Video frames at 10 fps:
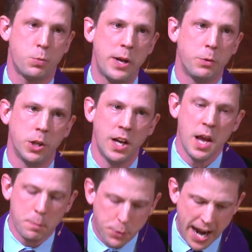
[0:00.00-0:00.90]
We will
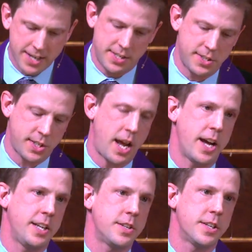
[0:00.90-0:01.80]
practice
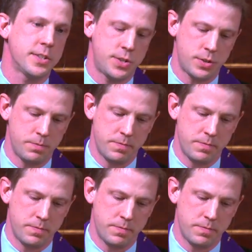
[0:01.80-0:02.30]
kindness